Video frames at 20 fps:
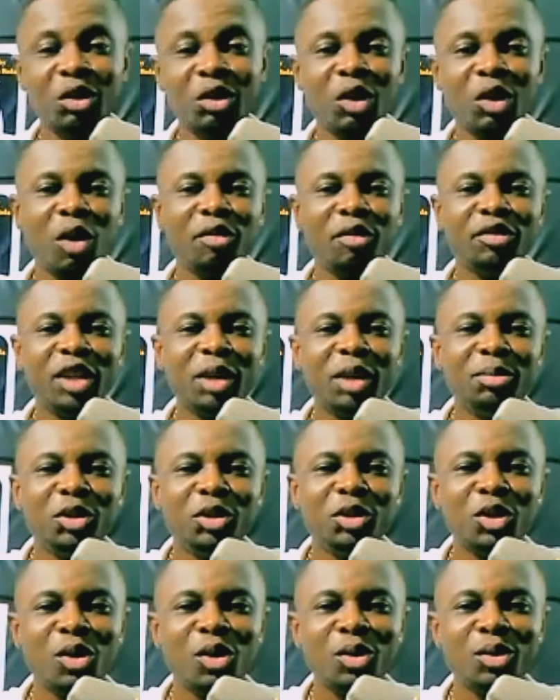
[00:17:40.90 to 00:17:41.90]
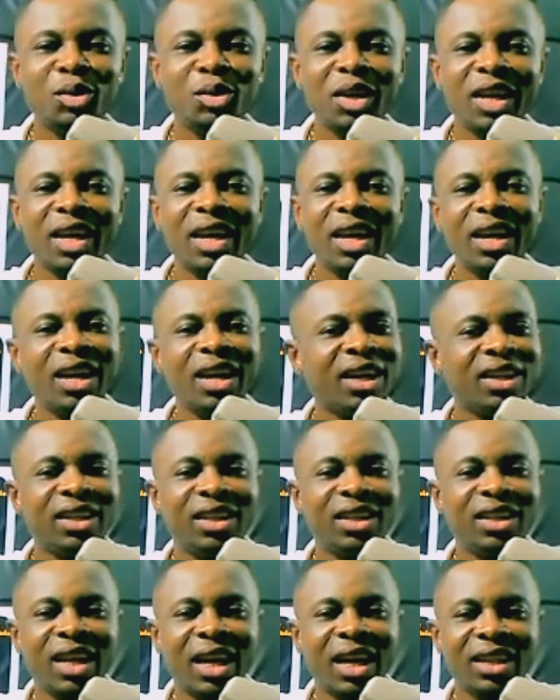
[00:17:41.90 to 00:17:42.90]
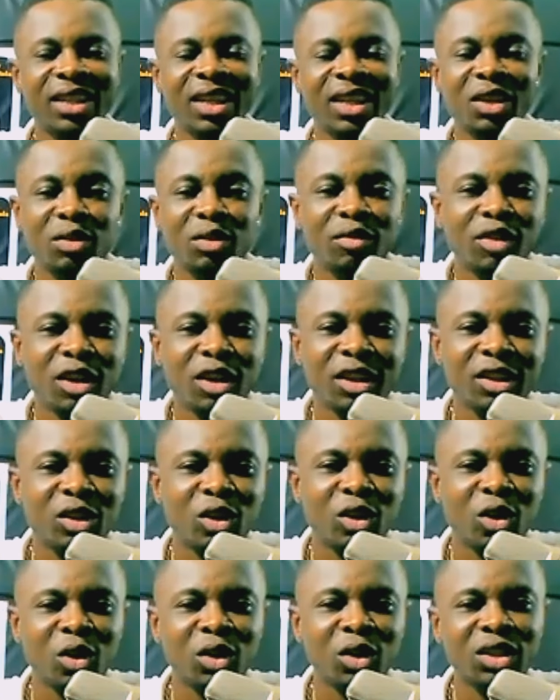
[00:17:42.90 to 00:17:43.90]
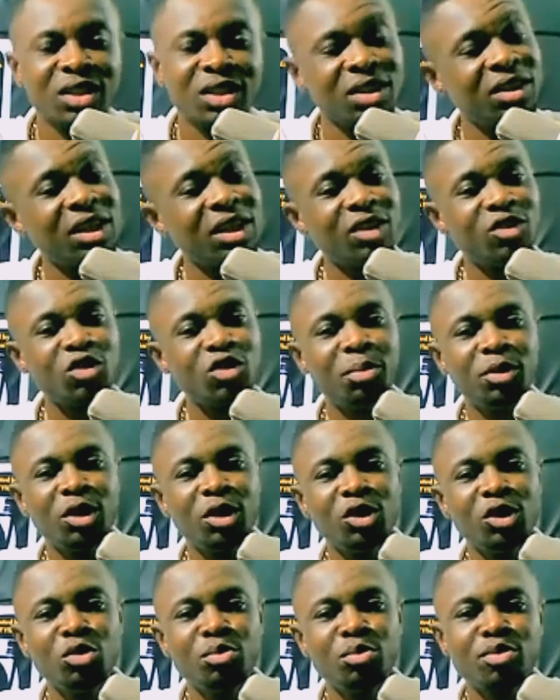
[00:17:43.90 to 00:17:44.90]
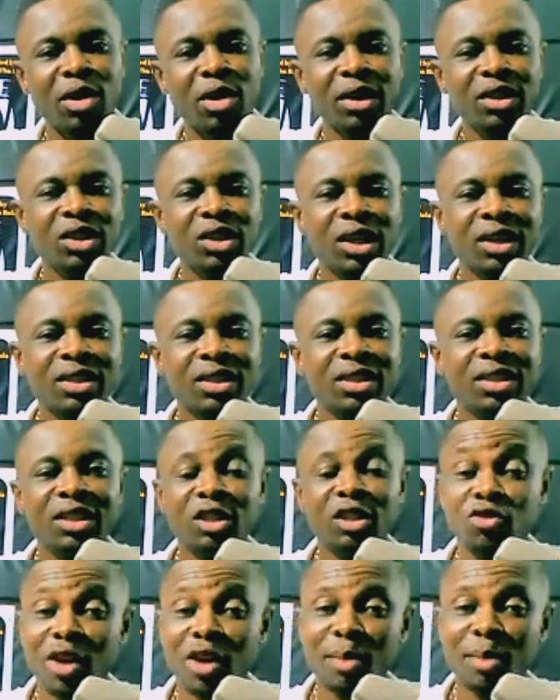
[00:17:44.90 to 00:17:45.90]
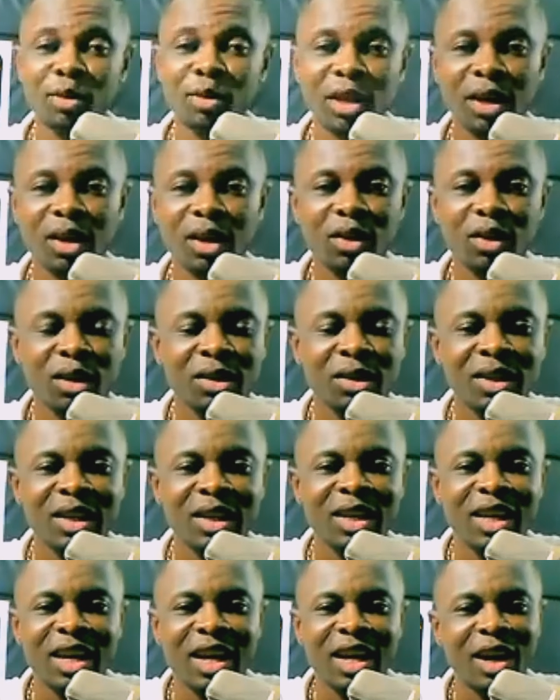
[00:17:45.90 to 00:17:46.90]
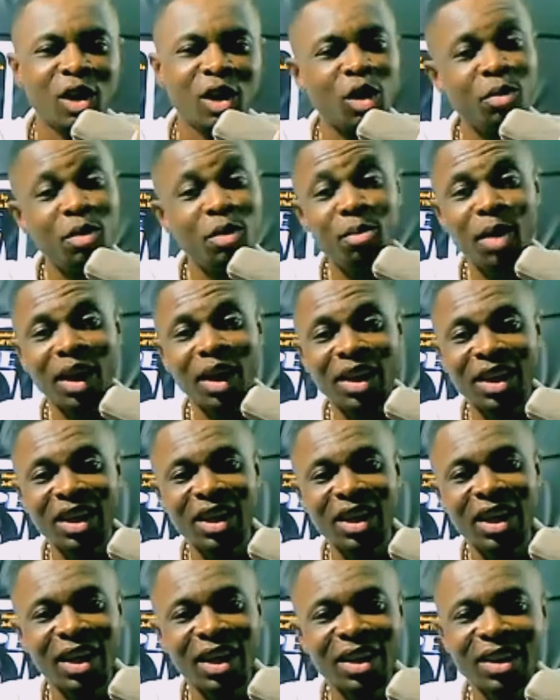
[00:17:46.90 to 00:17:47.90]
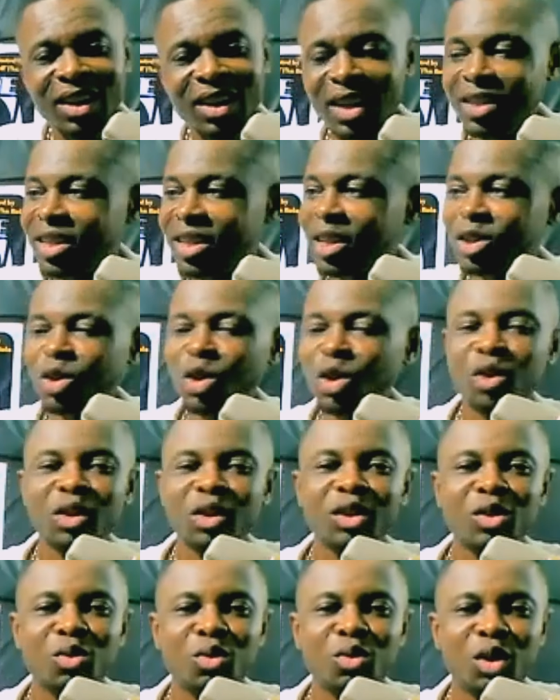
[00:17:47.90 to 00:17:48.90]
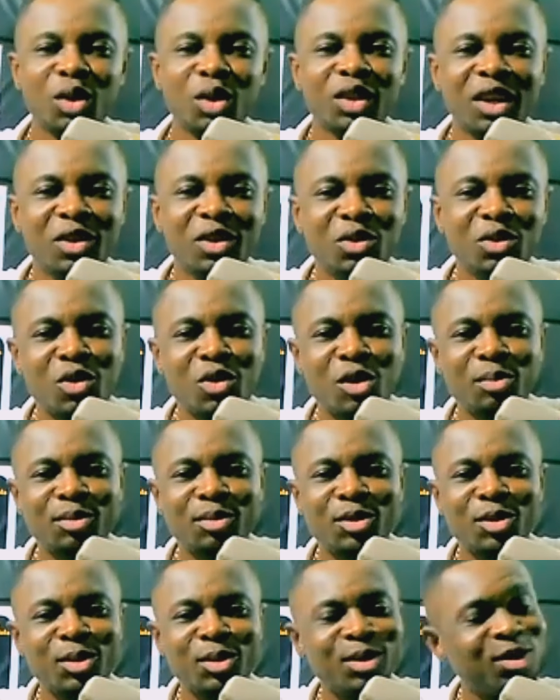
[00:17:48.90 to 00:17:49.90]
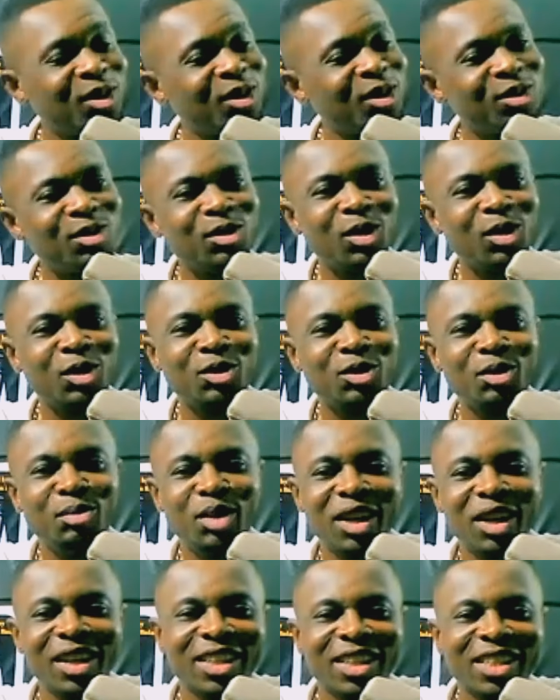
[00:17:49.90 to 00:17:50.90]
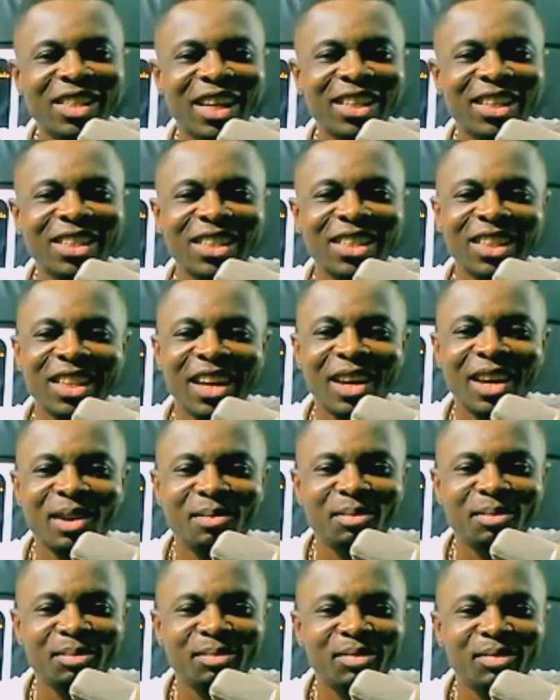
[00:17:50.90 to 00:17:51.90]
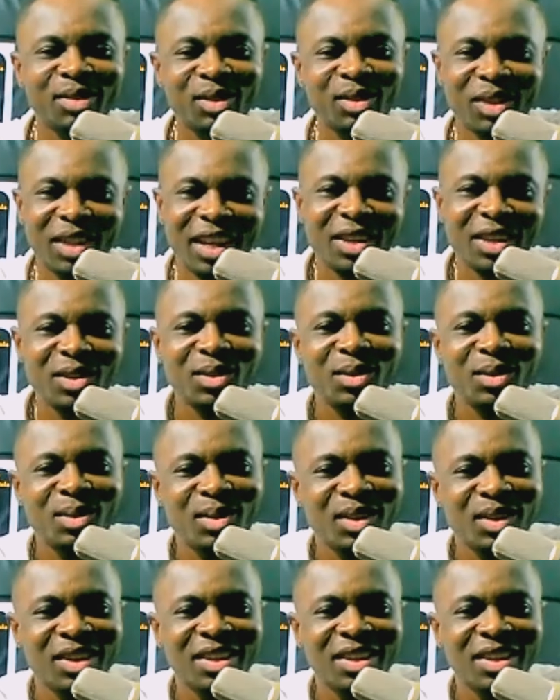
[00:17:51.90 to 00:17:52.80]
off tape show. And I think you've learned a lot. They're dropping a new project. The Tribunal are coming back again and they are touring the world and Europe. So it's going to also be an exciting time. So thank you.